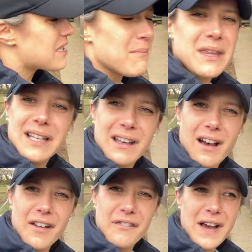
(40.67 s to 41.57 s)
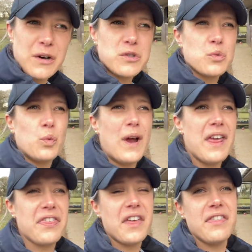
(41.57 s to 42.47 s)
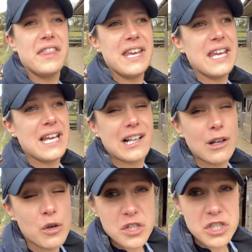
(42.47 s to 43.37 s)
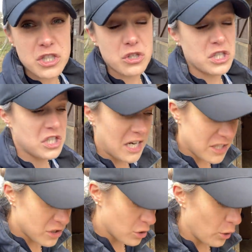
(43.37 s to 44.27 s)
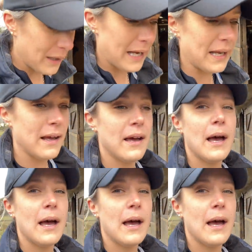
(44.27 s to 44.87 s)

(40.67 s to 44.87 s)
something that I felt with the clocks due to change shortly.